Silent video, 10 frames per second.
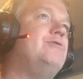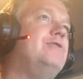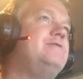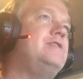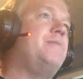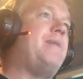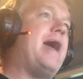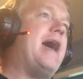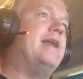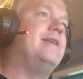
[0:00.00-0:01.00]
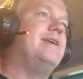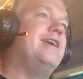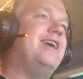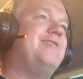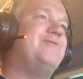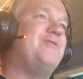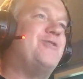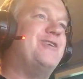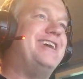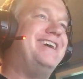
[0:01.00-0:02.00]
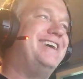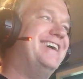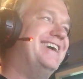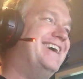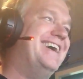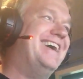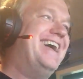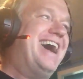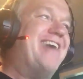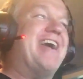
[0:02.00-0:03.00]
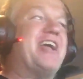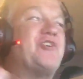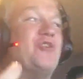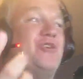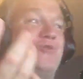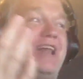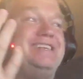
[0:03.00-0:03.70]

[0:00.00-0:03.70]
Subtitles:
someone who lives in Japan in Florida. All right, cool.